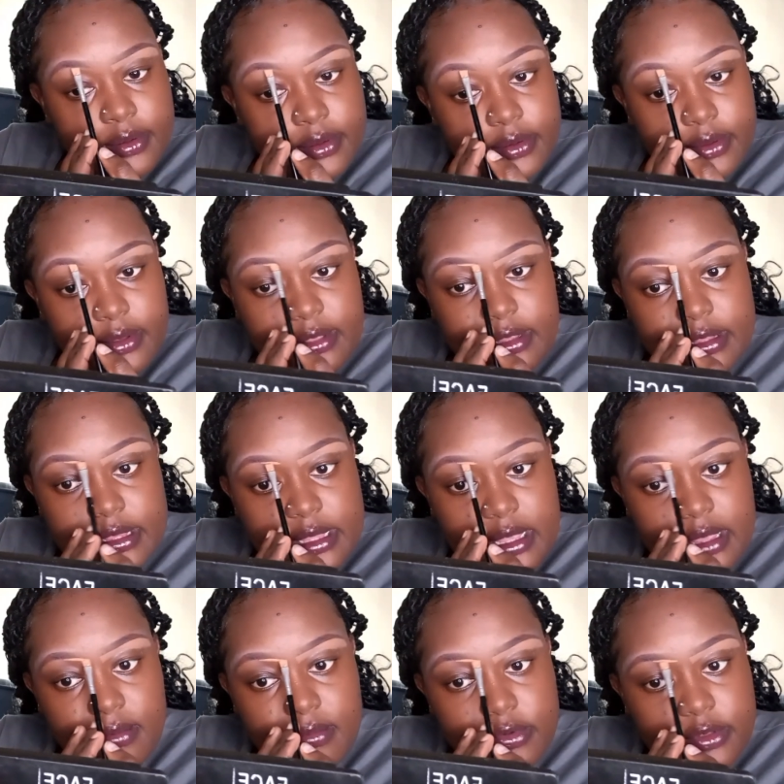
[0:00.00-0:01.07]
doing the
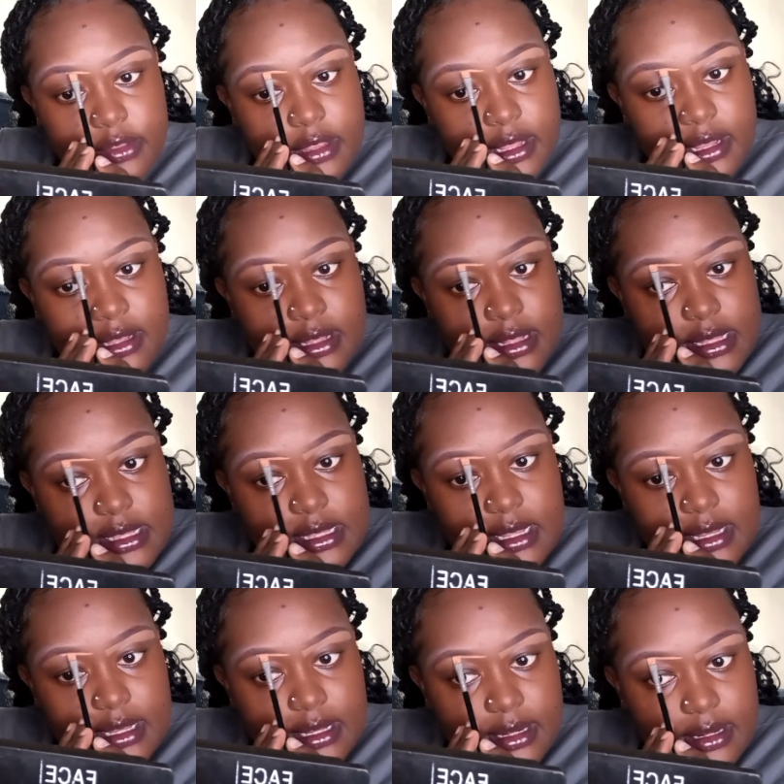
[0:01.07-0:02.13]
same to the other
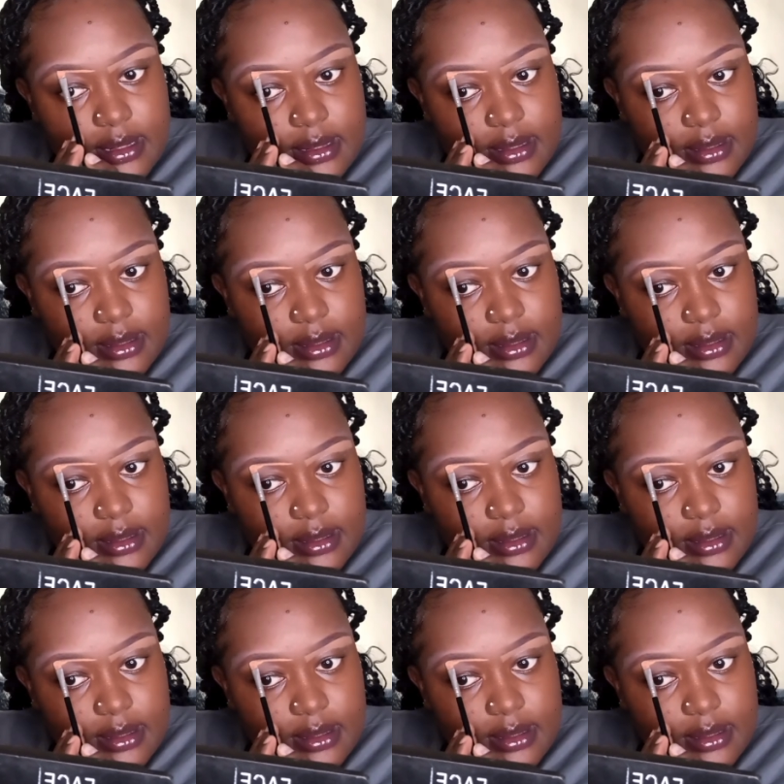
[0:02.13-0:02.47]
side.